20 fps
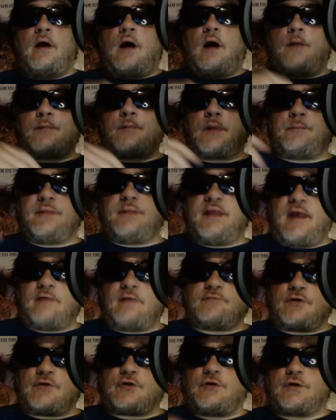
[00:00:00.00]
I'm going to be
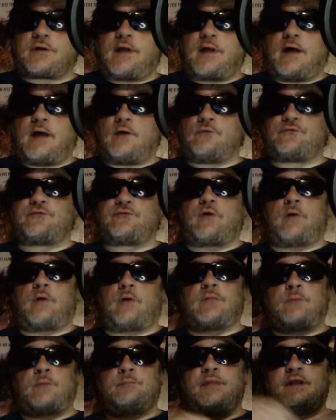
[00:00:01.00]
having cookouts.
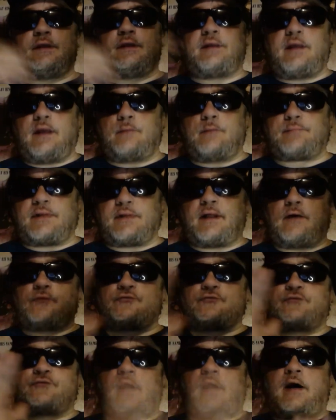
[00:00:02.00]
I'm going to be camping
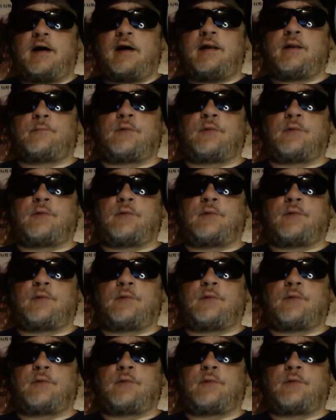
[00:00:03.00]
outside.